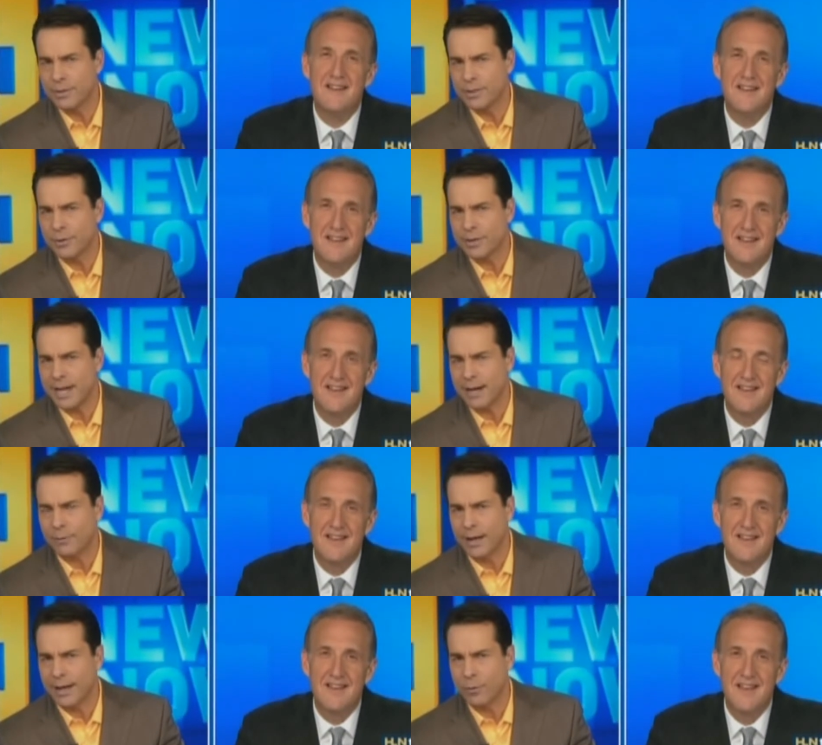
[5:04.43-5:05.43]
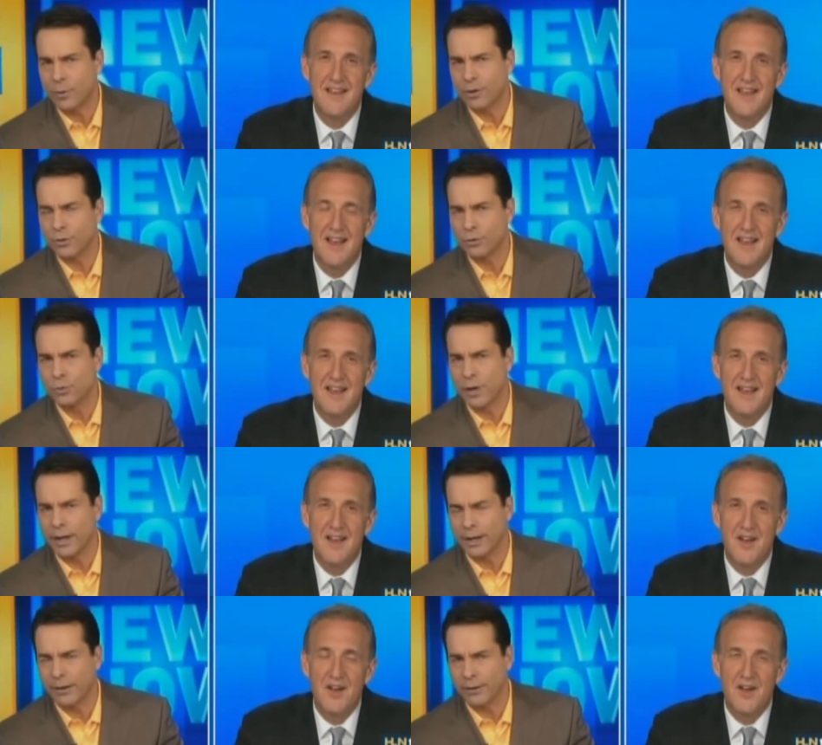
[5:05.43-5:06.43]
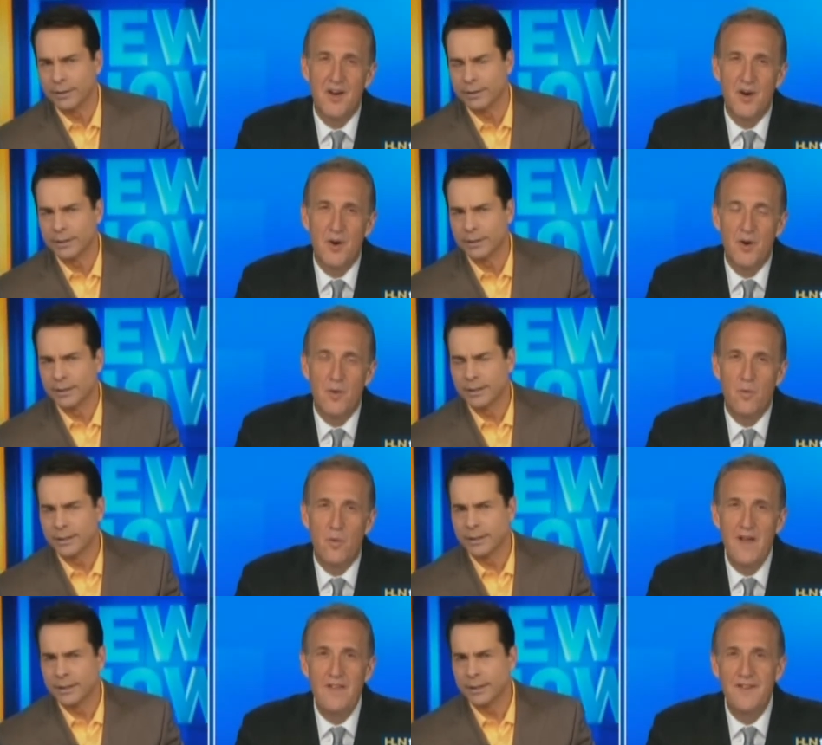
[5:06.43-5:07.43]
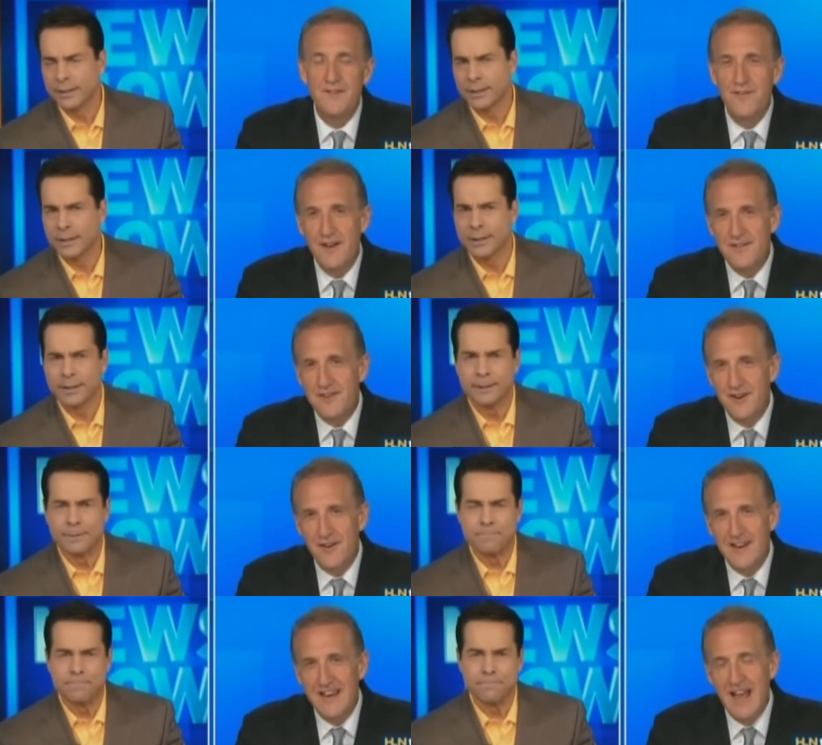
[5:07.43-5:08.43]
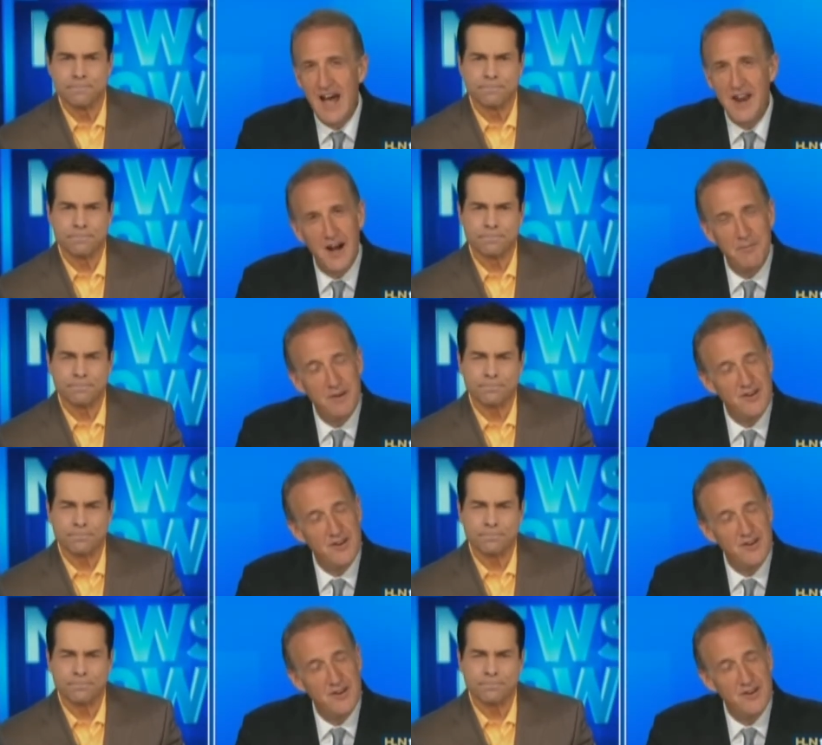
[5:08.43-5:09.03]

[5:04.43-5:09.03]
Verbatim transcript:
Speaker 1: three is under attack right now. You, who's winning here?
Speaker 2: When the defense attorney got up